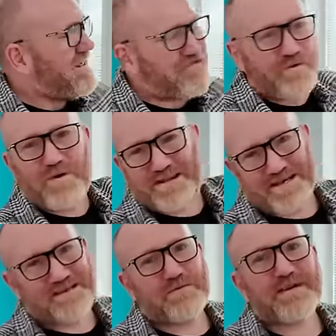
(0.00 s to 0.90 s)
the
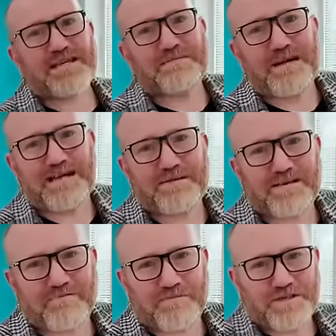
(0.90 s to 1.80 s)
weather's been a
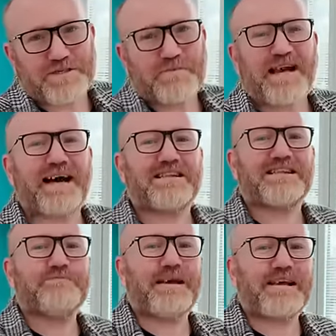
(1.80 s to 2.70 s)
bit rubbish. We had
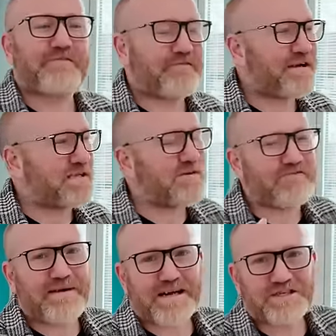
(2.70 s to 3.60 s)
the big freeze.
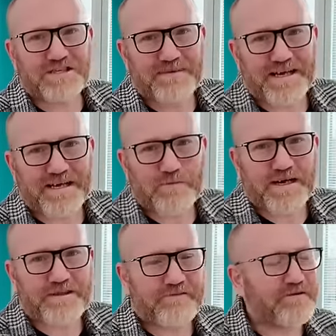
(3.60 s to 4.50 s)
We've managed to make our
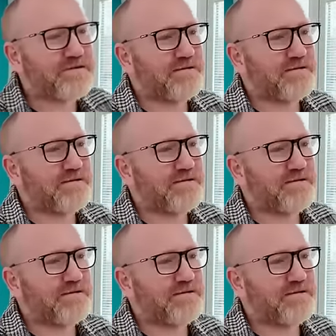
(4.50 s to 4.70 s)
way through.